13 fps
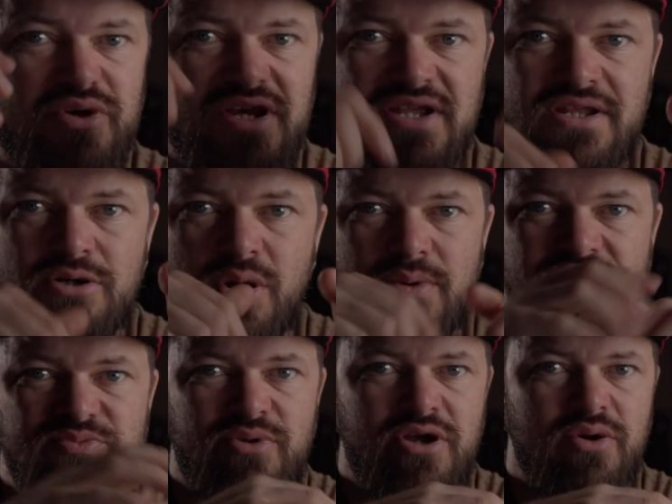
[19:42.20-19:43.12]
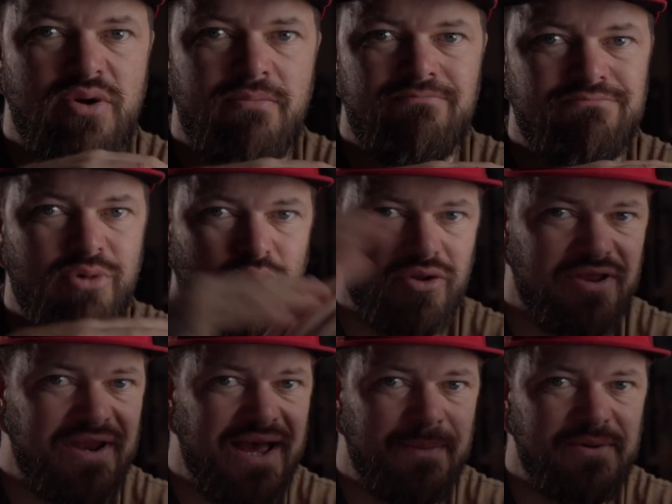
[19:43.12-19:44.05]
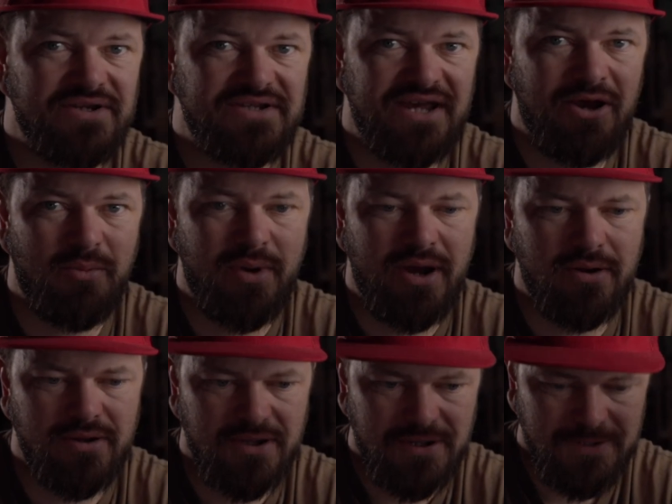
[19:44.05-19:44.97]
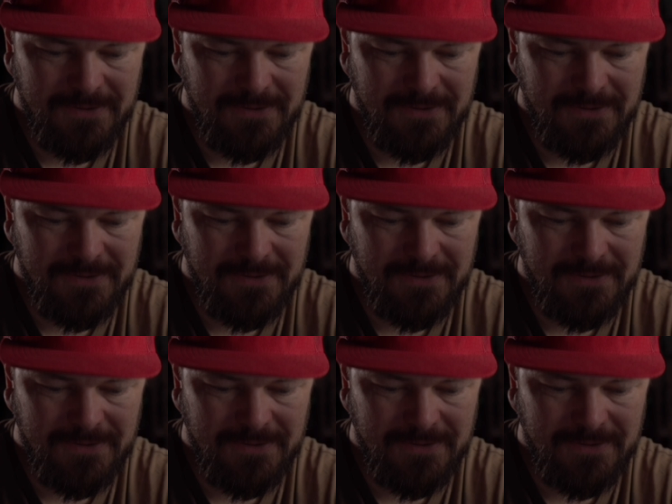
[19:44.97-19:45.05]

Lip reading: put it in the comments below. I'm more than happy to help out.